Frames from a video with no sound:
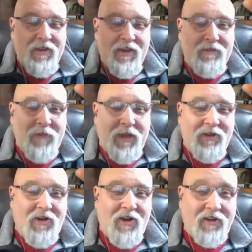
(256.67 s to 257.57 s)
hit my
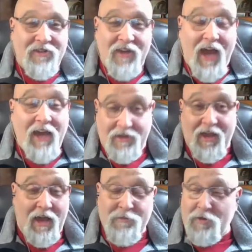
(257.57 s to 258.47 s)
gong. See, I'm
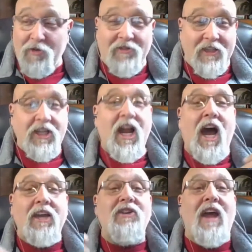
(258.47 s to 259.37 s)
a musician.
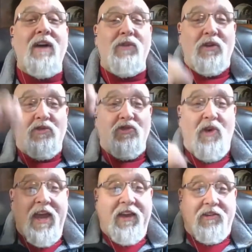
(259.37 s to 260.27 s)
I could have one of those
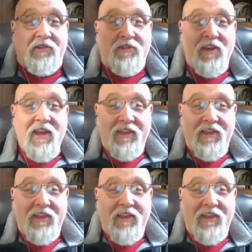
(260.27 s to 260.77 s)
triangles.